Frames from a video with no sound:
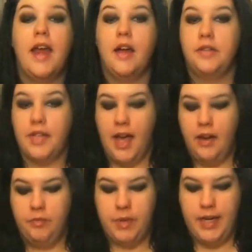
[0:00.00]
now to
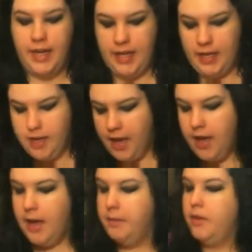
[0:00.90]
kind of bring it in,
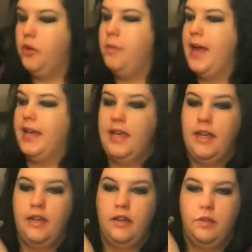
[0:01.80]
I'm going to go back
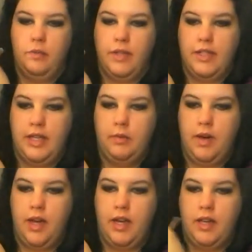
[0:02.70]
in with
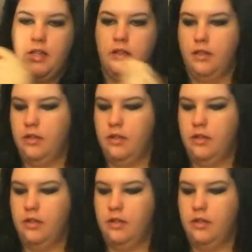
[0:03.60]
Tijuana.